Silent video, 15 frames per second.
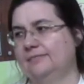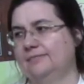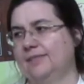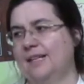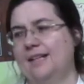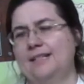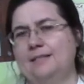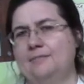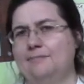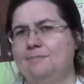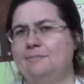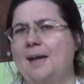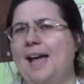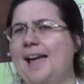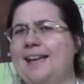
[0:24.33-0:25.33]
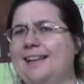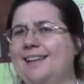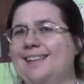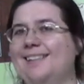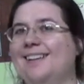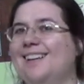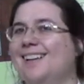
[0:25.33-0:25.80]

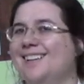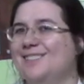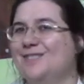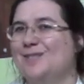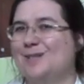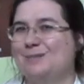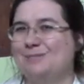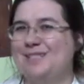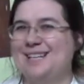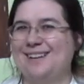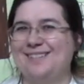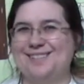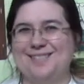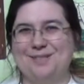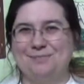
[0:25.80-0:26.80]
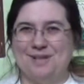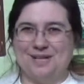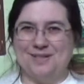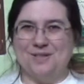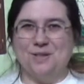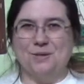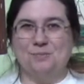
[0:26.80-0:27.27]
unbagging trip down to
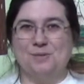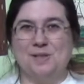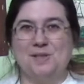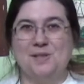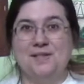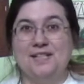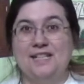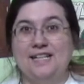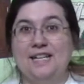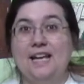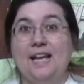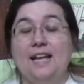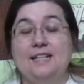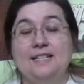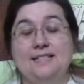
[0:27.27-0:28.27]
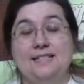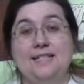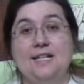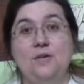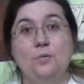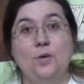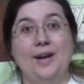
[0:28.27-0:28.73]
Mansfield, Missouri to
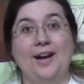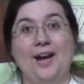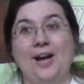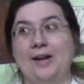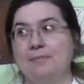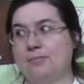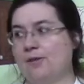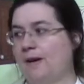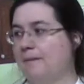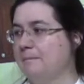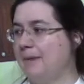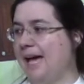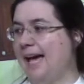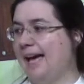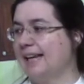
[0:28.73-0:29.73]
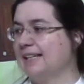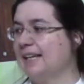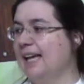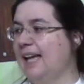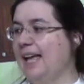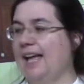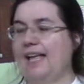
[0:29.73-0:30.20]
see what I brought back.
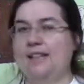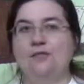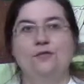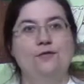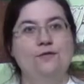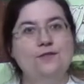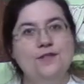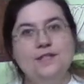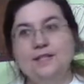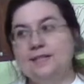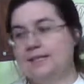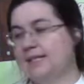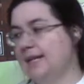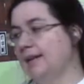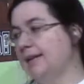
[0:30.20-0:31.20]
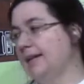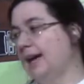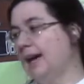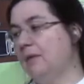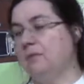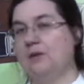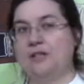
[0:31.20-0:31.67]
And the first thing
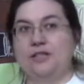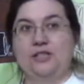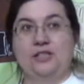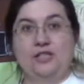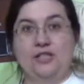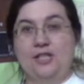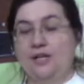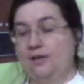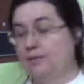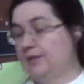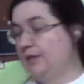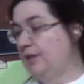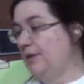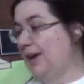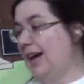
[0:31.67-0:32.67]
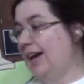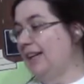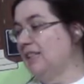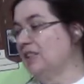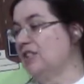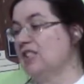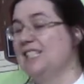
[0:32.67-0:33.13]
I want to share with you
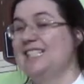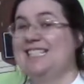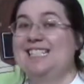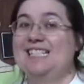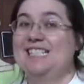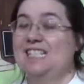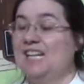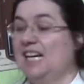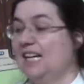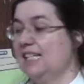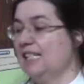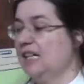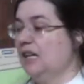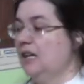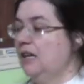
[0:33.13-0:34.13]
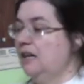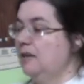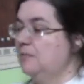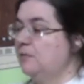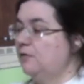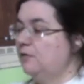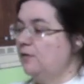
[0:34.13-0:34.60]
actually did not
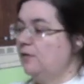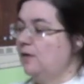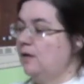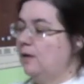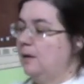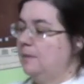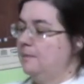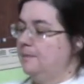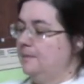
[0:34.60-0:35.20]
come from